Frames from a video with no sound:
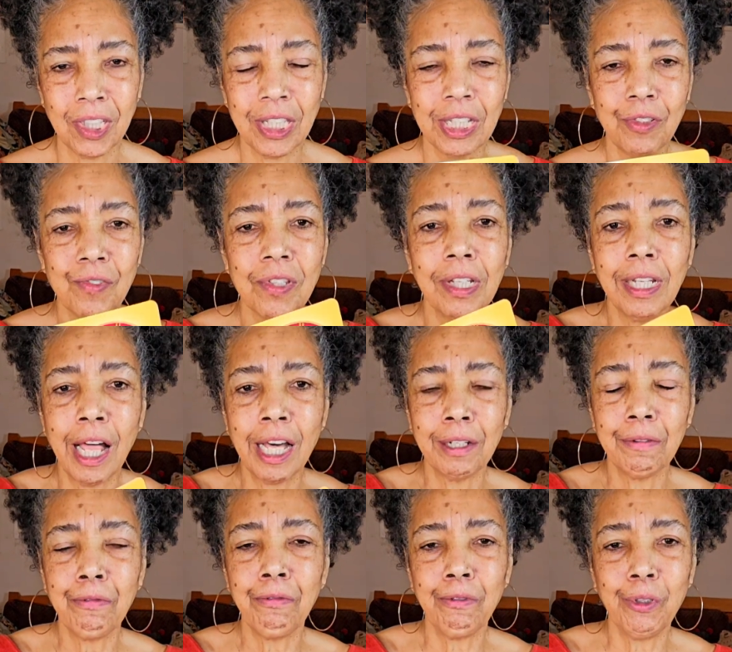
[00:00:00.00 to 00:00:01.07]
So there's a lot
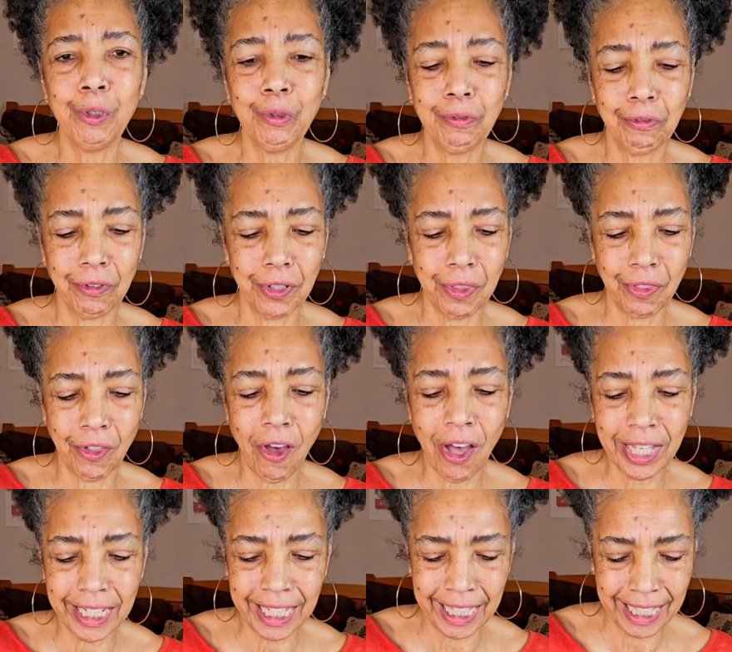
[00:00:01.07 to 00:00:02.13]
of food for
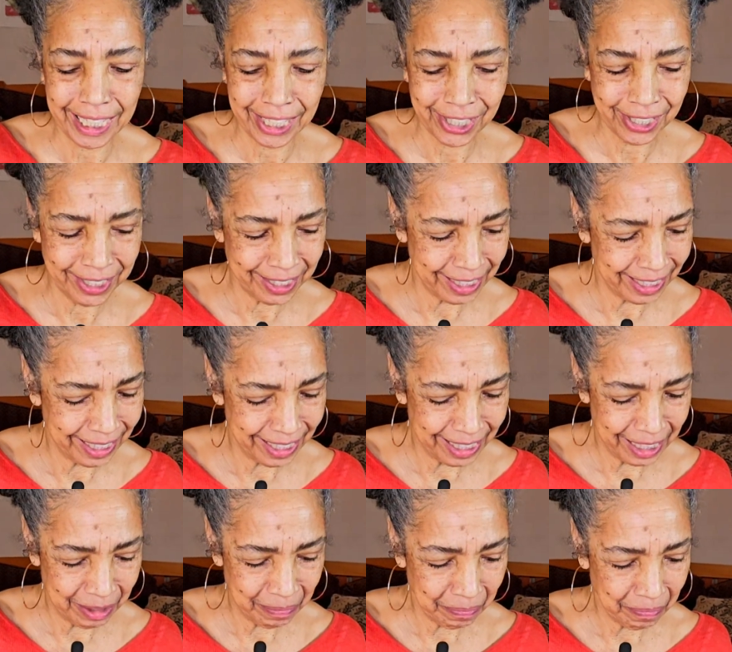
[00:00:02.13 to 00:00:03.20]
thought here
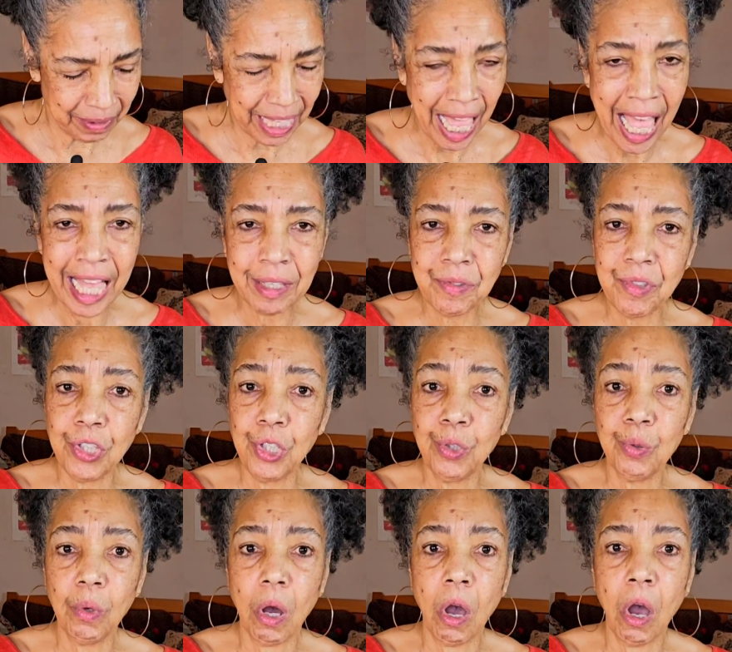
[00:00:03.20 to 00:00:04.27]
as
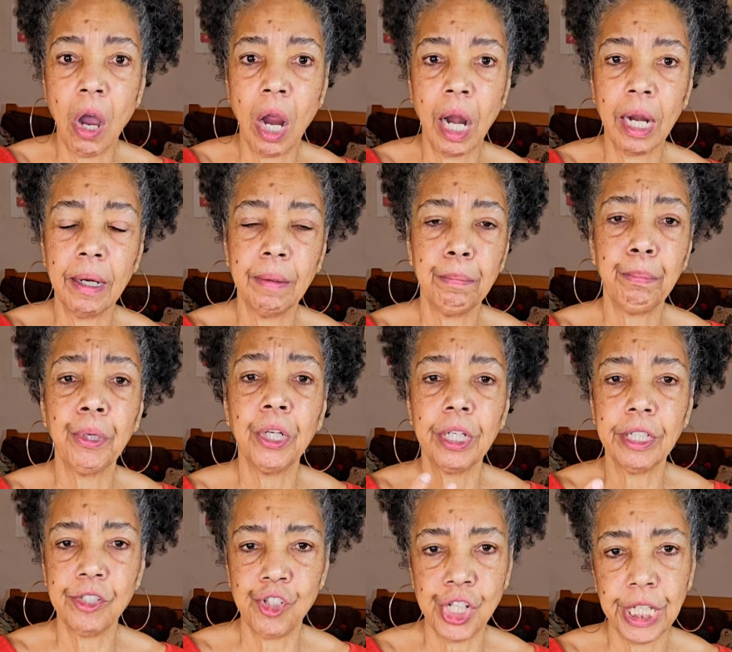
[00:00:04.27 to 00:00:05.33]
you are
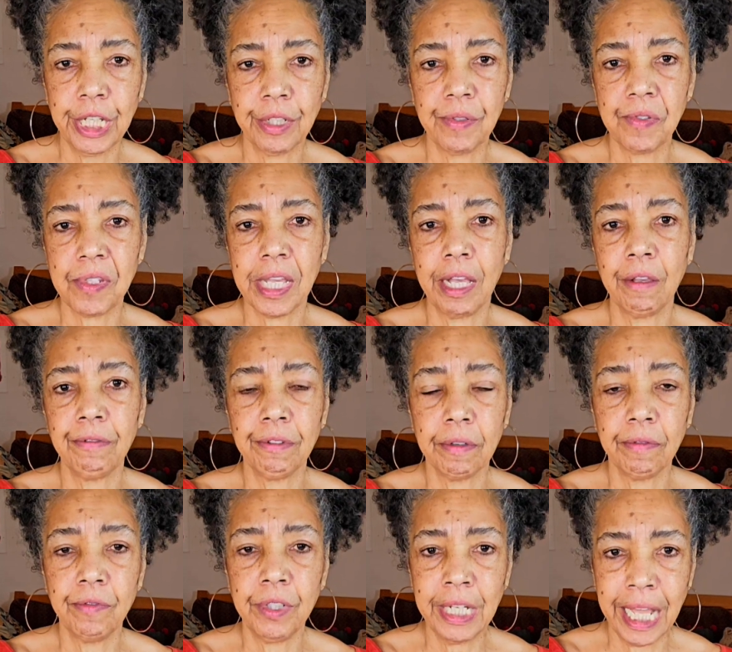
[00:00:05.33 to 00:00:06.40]
purging yourself
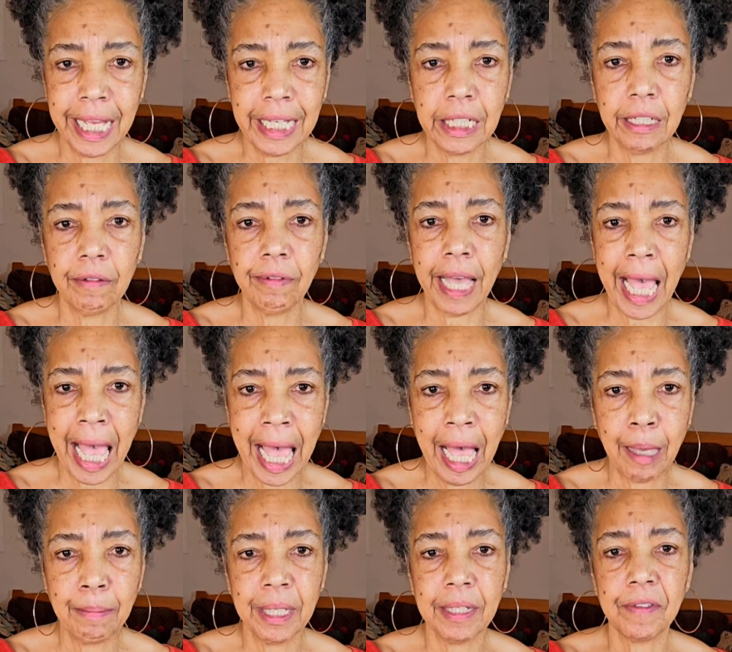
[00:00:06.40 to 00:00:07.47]
of negative
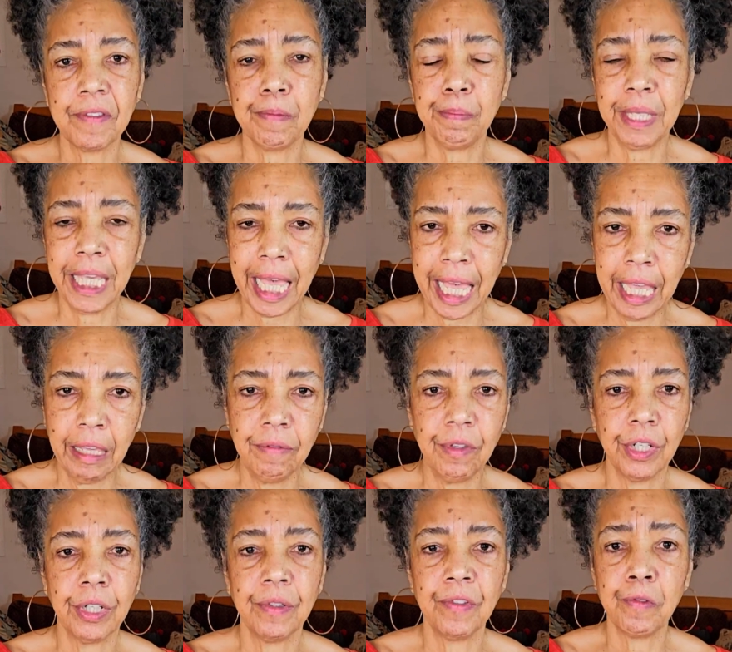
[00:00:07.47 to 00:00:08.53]
habits,
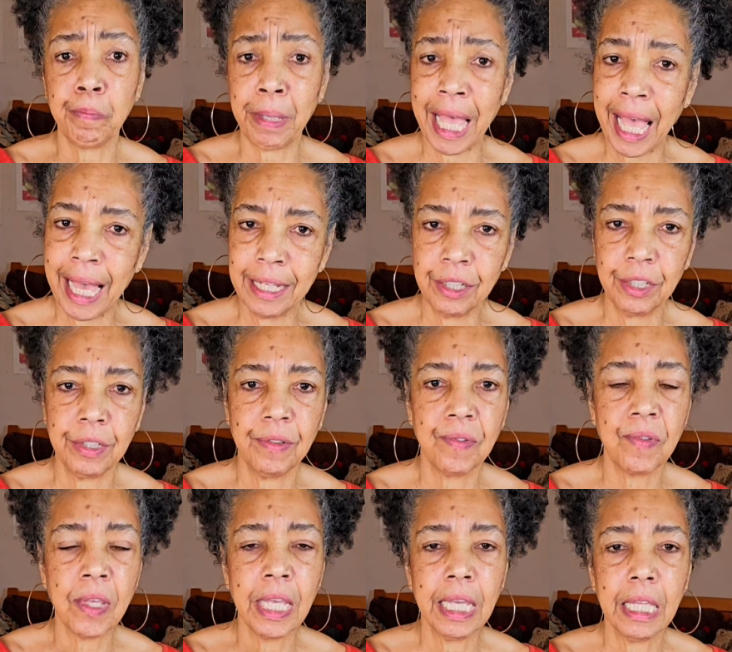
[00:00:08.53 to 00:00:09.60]
behaviors,
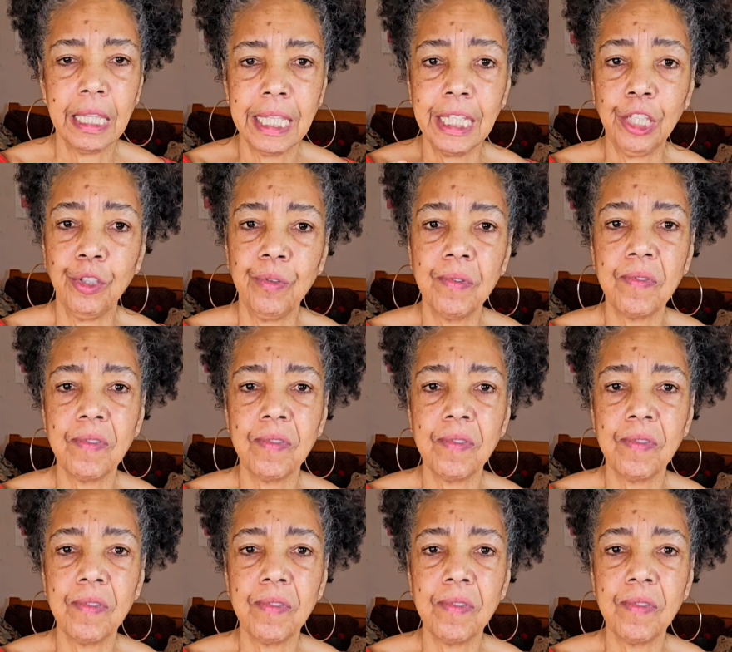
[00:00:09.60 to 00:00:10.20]
patterns that you